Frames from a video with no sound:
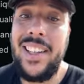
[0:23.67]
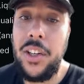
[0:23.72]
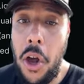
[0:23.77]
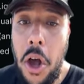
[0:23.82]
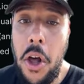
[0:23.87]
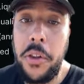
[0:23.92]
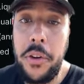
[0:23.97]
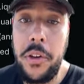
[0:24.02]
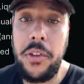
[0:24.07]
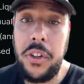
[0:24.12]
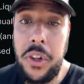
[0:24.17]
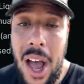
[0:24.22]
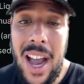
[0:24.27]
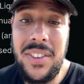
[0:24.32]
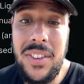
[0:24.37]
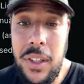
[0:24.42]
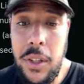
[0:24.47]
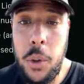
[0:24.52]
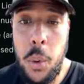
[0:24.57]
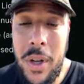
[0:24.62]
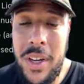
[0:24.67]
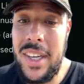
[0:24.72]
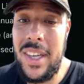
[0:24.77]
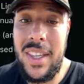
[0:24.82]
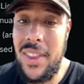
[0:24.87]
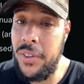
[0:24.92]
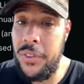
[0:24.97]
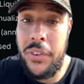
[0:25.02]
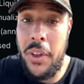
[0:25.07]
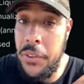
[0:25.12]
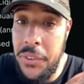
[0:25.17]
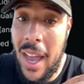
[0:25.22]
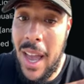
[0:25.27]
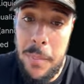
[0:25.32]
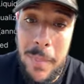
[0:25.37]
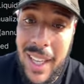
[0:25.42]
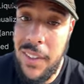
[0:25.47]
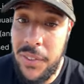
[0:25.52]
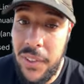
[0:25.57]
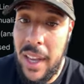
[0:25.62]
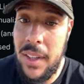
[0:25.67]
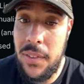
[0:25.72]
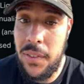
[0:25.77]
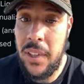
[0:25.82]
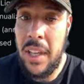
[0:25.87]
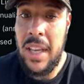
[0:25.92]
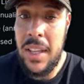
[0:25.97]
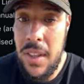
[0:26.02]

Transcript: locked in liquidity. This does not make sense.